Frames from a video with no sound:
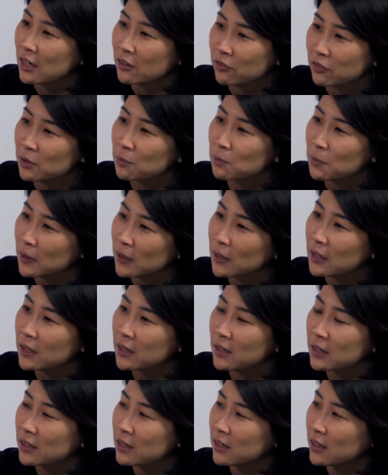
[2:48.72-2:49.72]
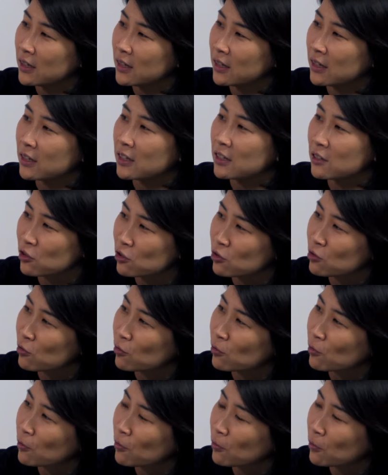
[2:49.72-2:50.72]
after being in
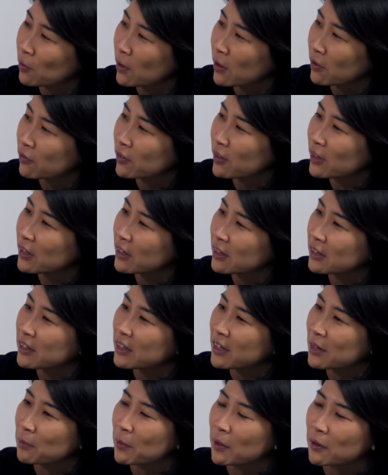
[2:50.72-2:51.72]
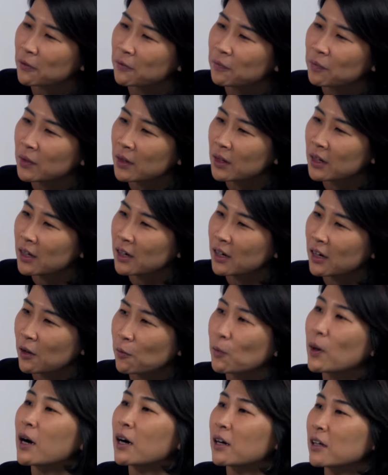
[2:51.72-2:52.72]
school, after learning about
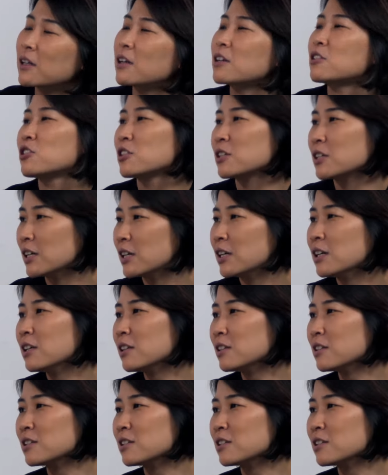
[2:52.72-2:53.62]
what architecture is.